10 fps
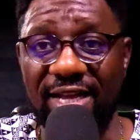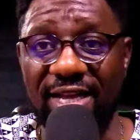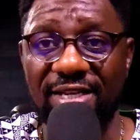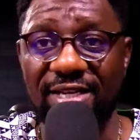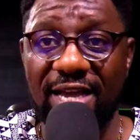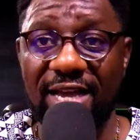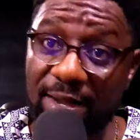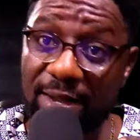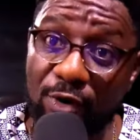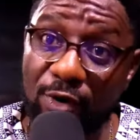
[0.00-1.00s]
I
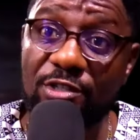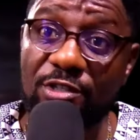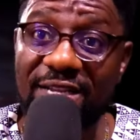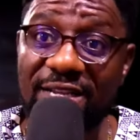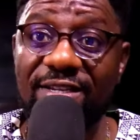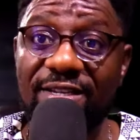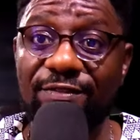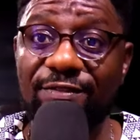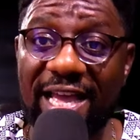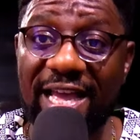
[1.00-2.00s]
promised myself that
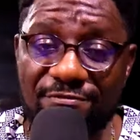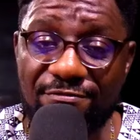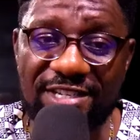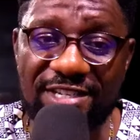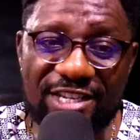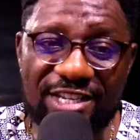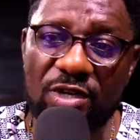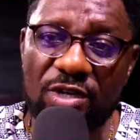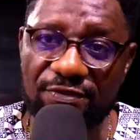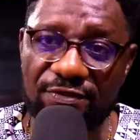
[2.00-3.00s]
every single gift
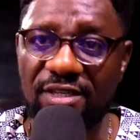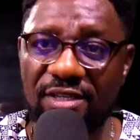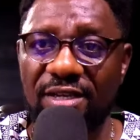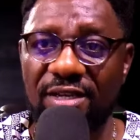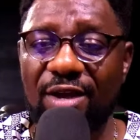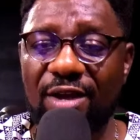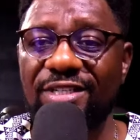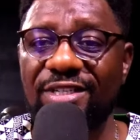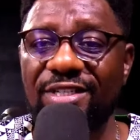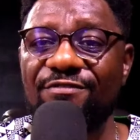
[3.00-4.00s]
that God gave me
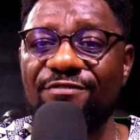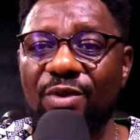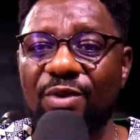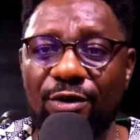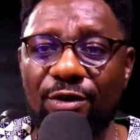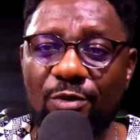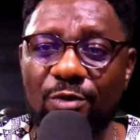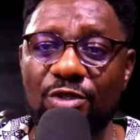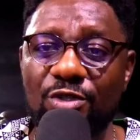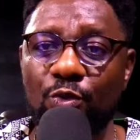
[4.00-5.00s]
while I was coming to this
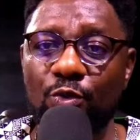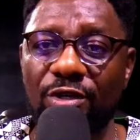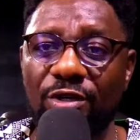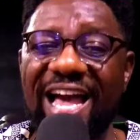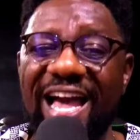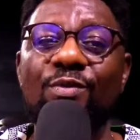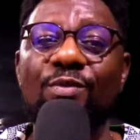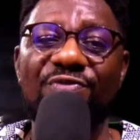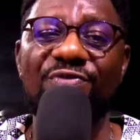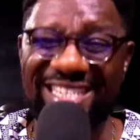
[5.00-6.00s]
world, I will finish it
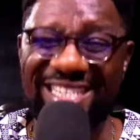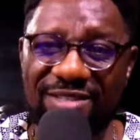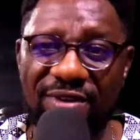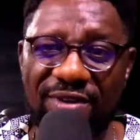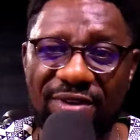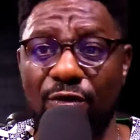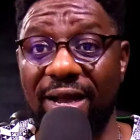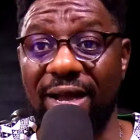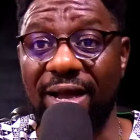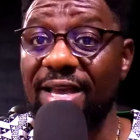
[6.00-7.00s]
before I go back.
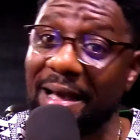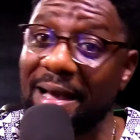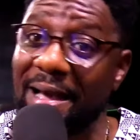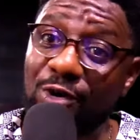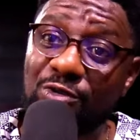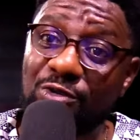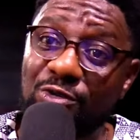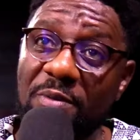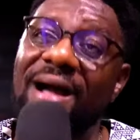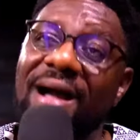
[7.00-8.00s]
I'm not going to be part of
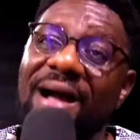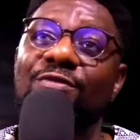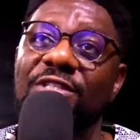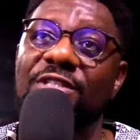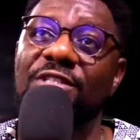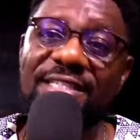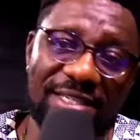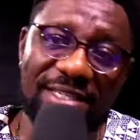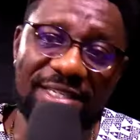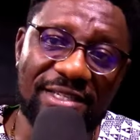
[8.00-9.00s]
those statistics
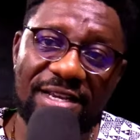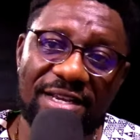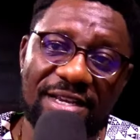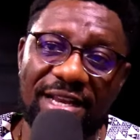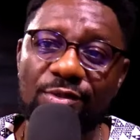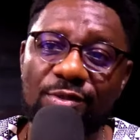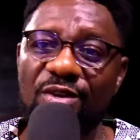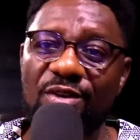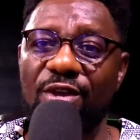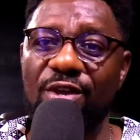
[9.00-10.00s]
that will say when you're in
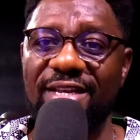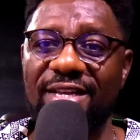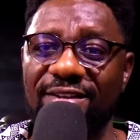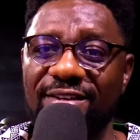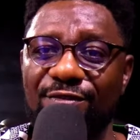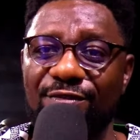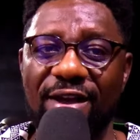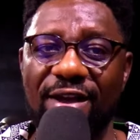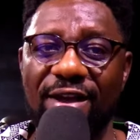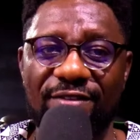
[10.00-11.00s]
the grave, you have the
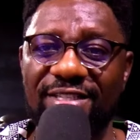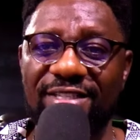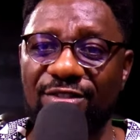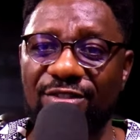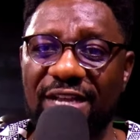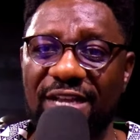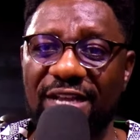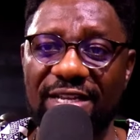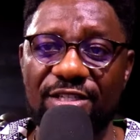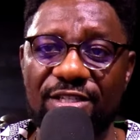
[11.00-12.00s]
greatest of talents.
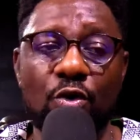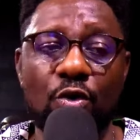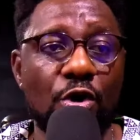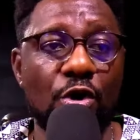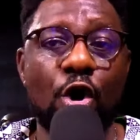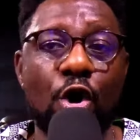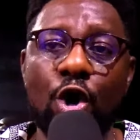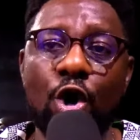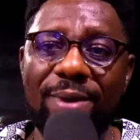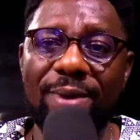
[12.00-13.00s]
No, all my
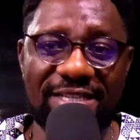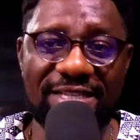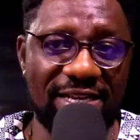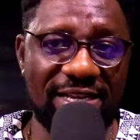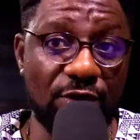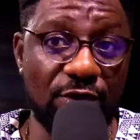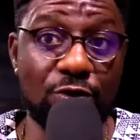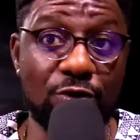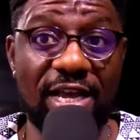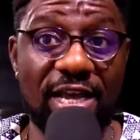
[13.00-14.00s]
talent I'll use here.
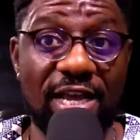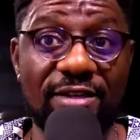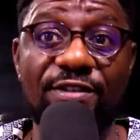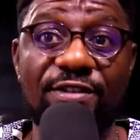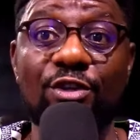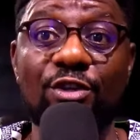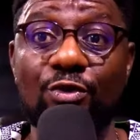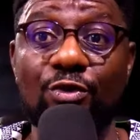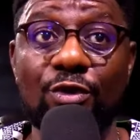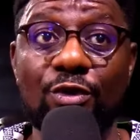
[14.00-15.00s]
If it's going to be
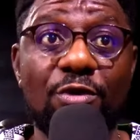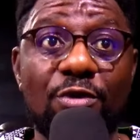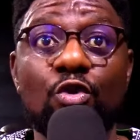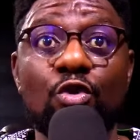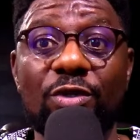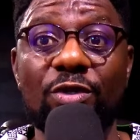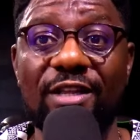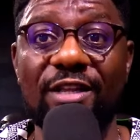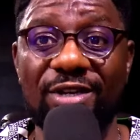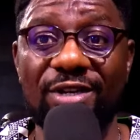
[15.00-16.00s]
used without
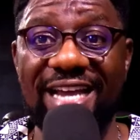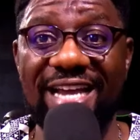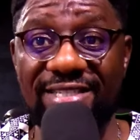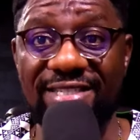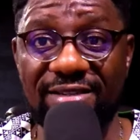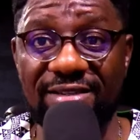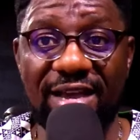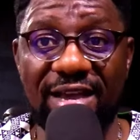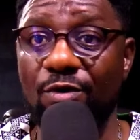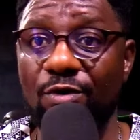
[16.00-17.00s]
monetizing, I don't
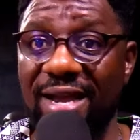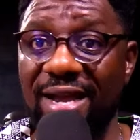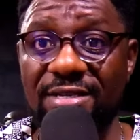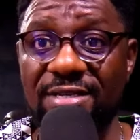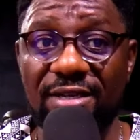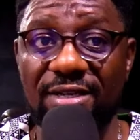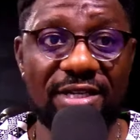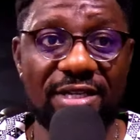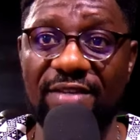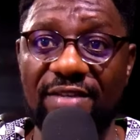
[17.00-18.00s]
mind. It's never a
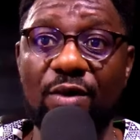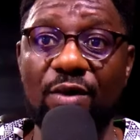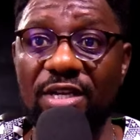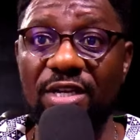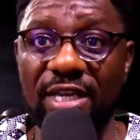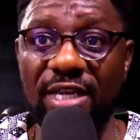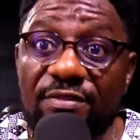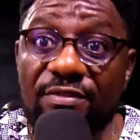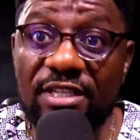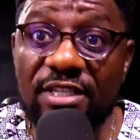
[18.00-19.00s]
waste. A gift is a gift
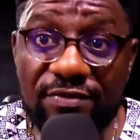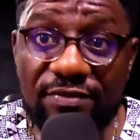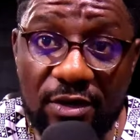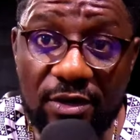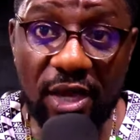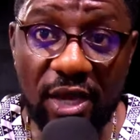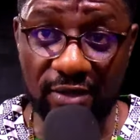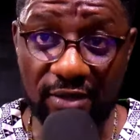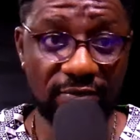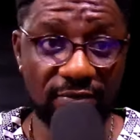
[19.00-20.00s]
anyway. If
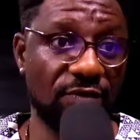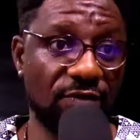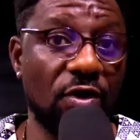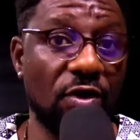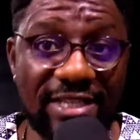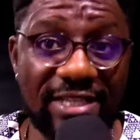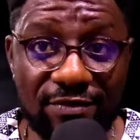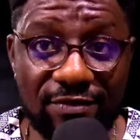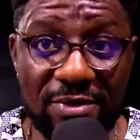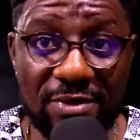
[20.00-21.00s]
God had given me
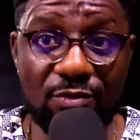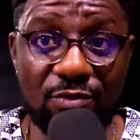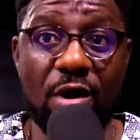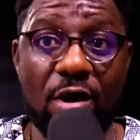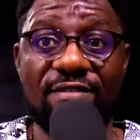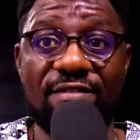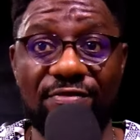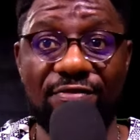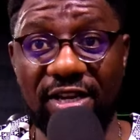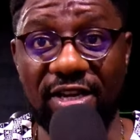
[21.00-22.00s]
whatever
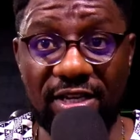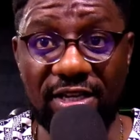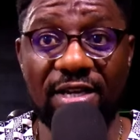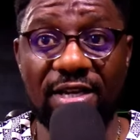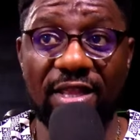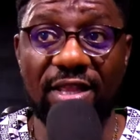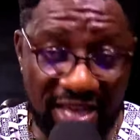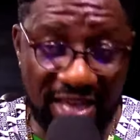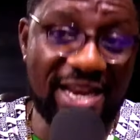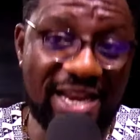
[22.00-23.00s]
freely, then I
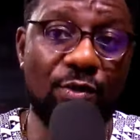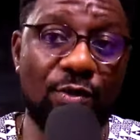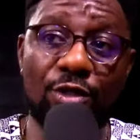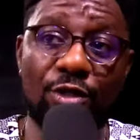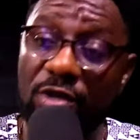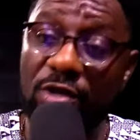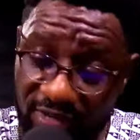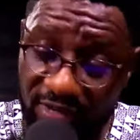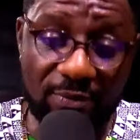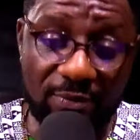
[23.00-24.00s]
will also give it out back
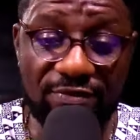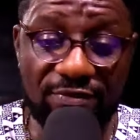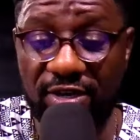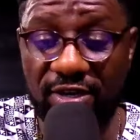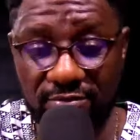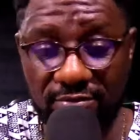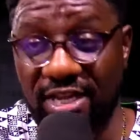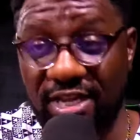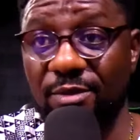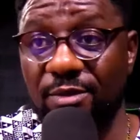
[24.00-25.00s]
freely. It's as simple
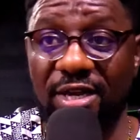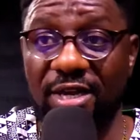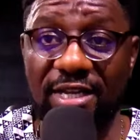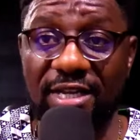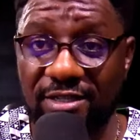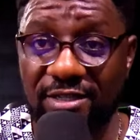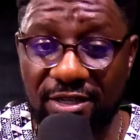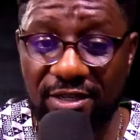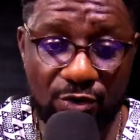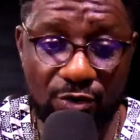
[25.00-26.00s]
as that. No
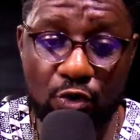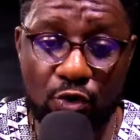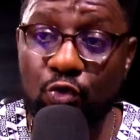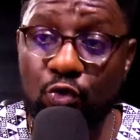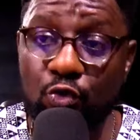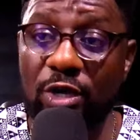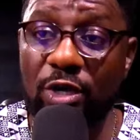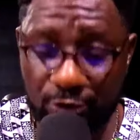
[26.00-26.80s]
two way to it.